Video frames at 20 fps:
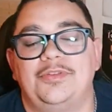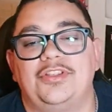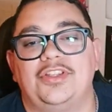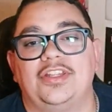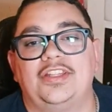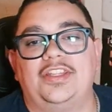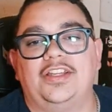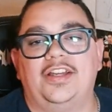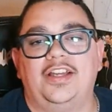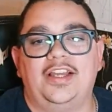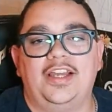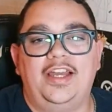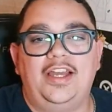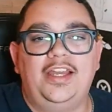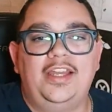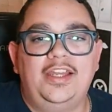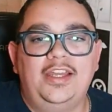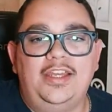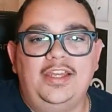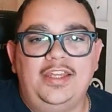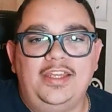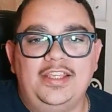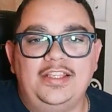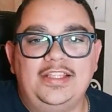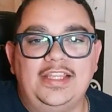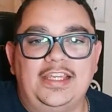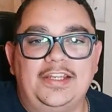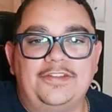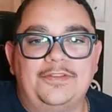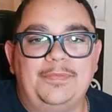As you can tell, I got his
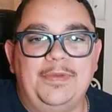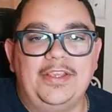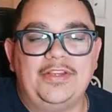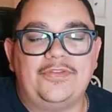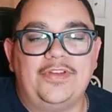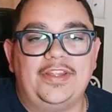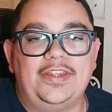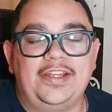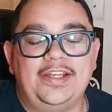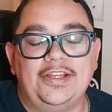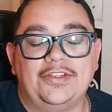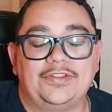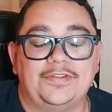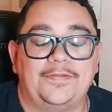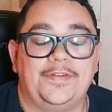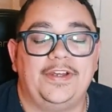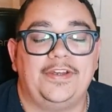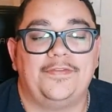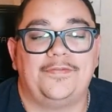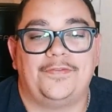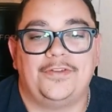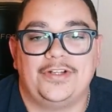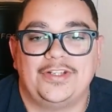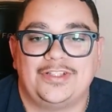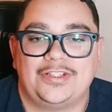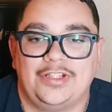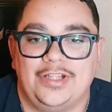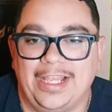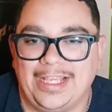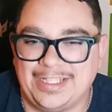Negative Space right there. That was the very
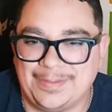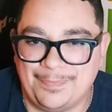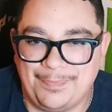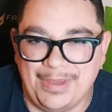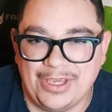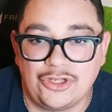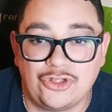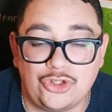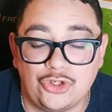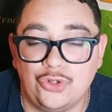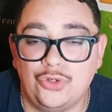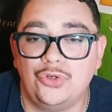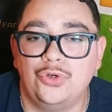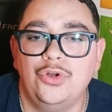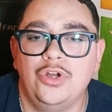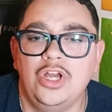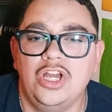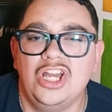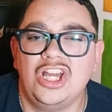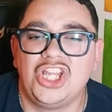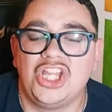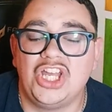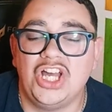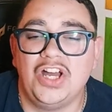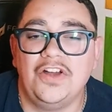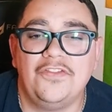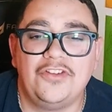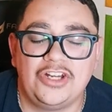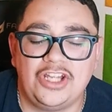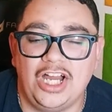first like special
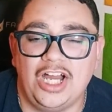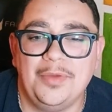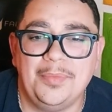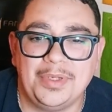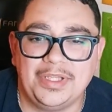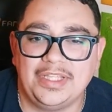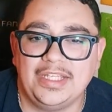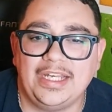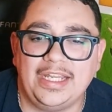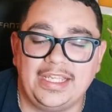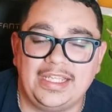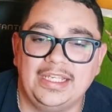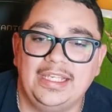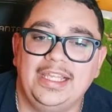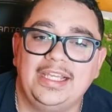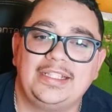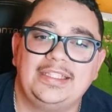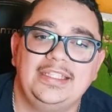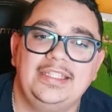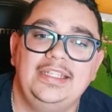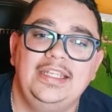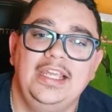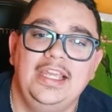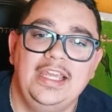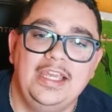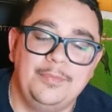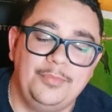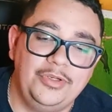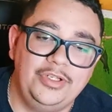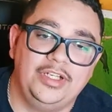cover comic that I collected.
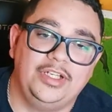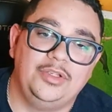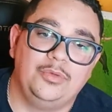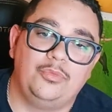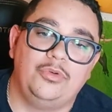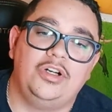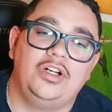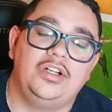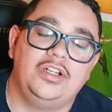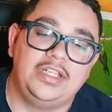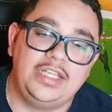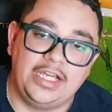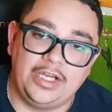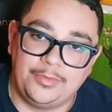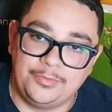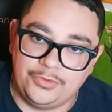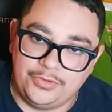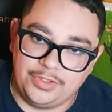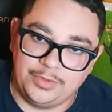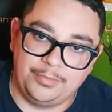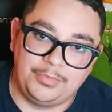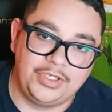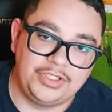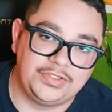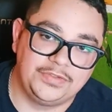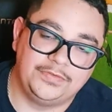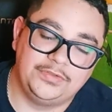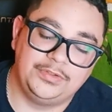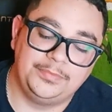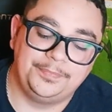Put it on the wall, and now I'm doing a
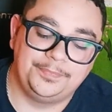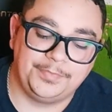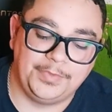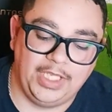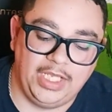bunch of them.